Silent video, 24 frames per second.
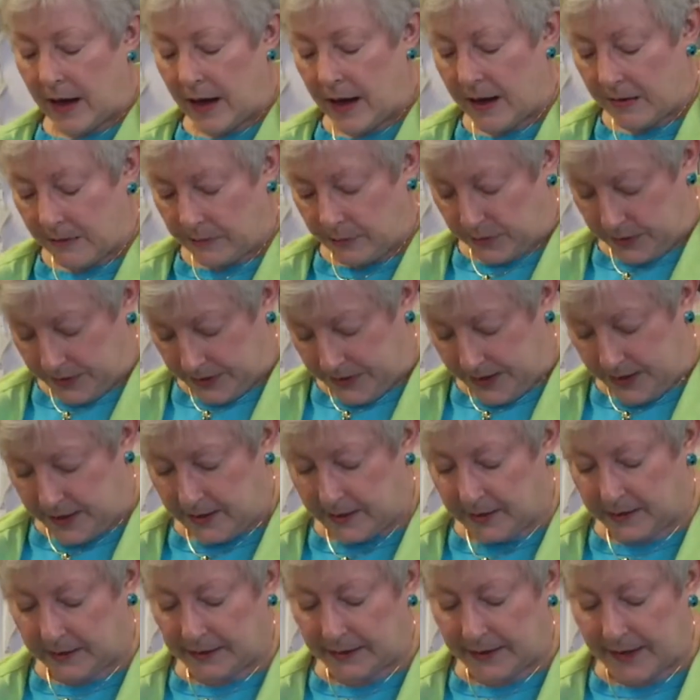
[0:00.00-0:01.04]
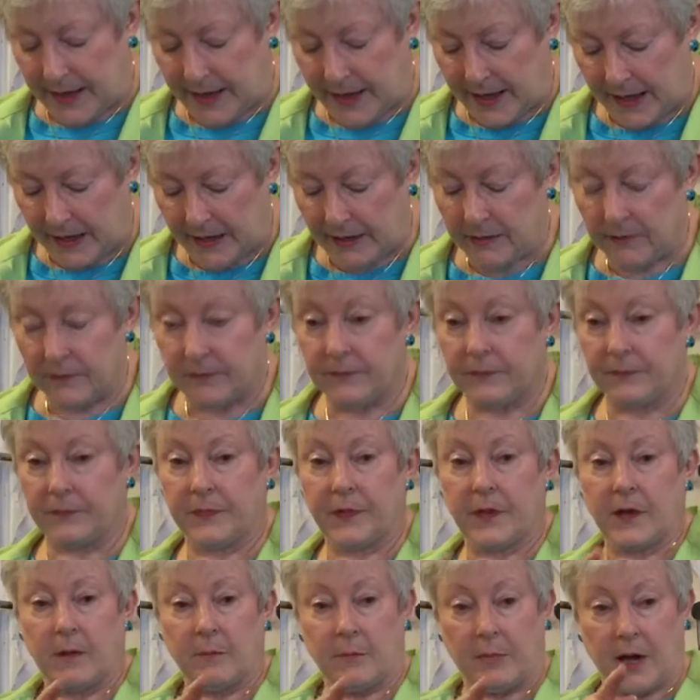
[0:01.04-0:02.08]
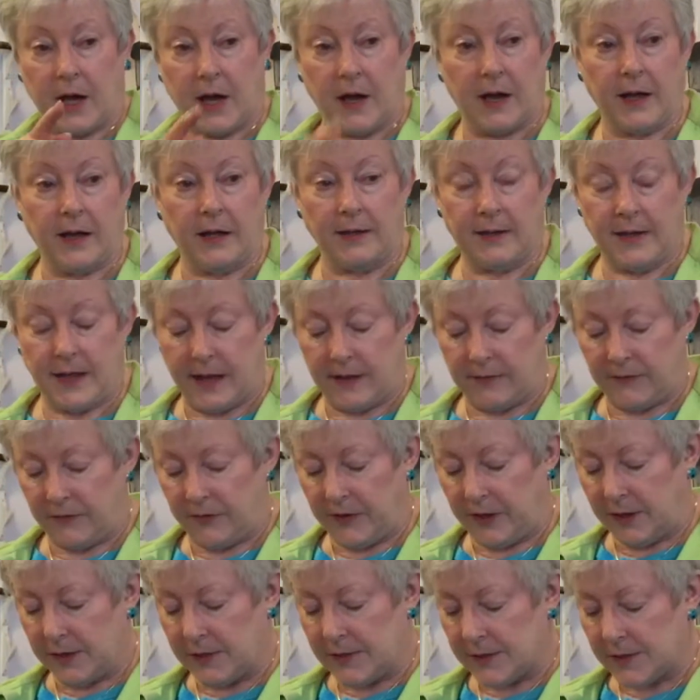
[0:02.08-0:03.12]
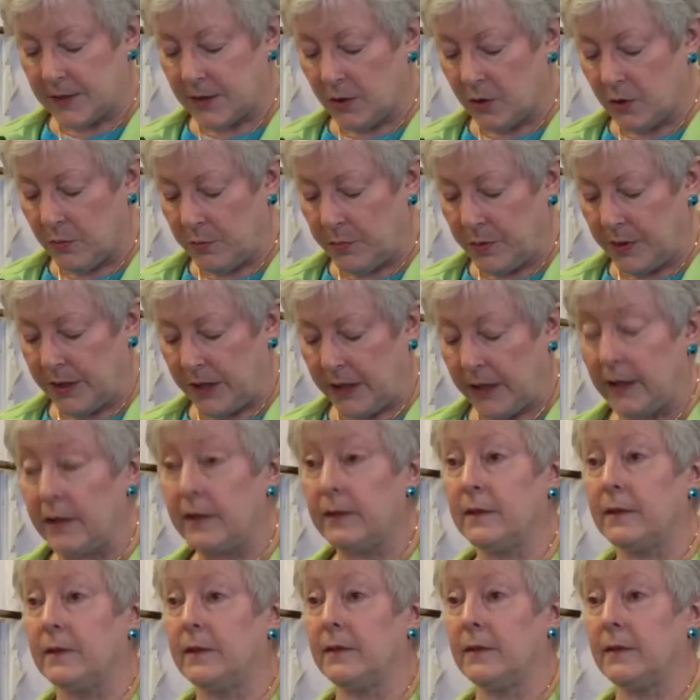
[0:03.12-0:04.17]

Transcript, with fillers: I would then lay behind that faced opening